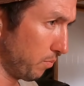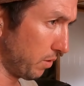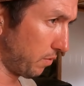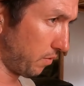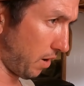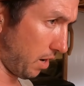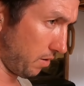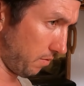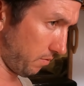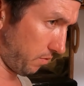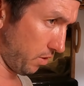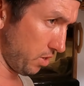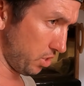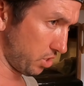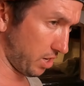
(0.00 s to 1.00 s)
from the
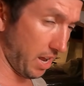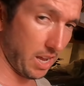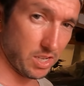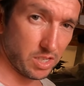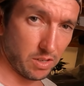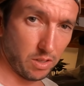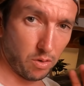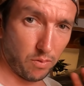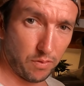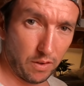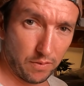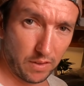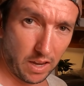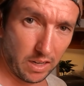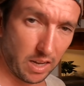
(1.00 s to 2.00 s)
front fridge, and it has a little
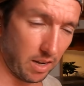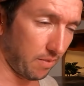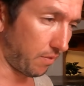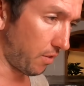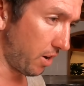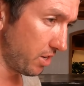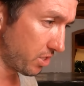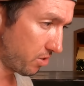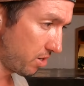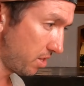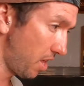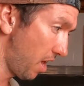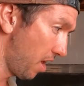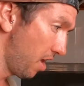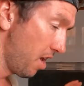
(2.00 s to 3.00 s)
15 litre freezer
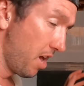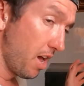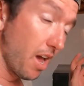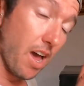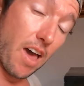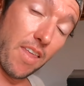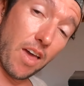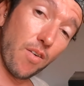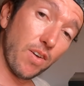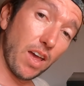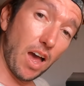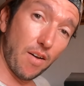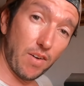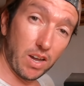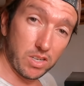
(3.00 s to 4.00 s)
in there. And then
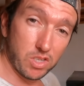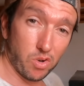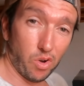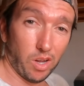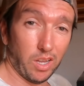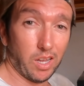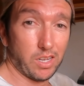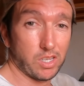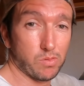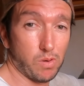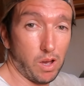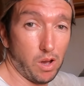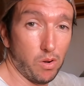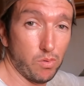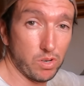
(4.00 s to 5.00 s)
we have our toilet as
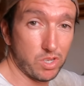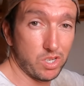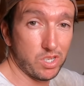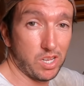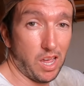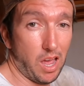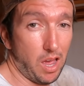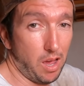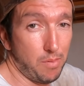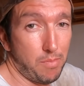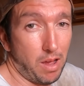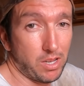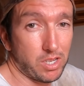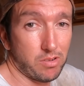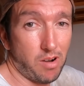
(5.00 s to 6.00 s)
well, which is a
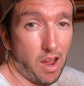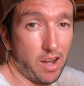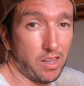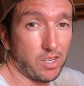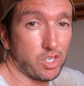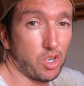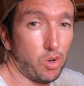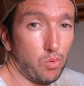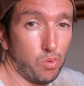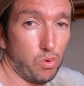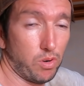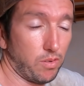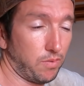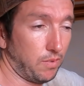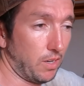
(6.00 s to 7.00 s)
macerating salt
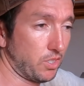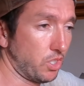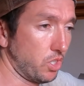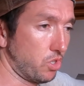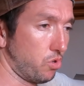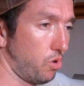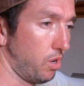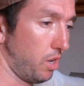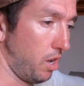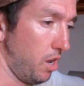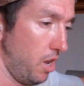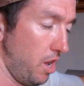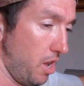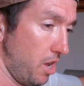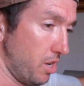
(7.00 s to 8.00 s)
water flushing
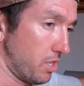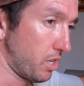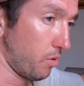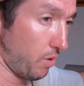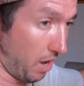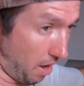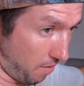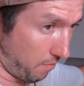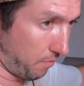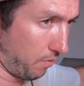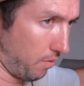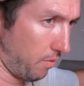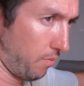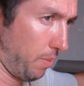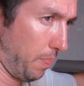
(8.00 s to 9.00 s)
toilet. So we have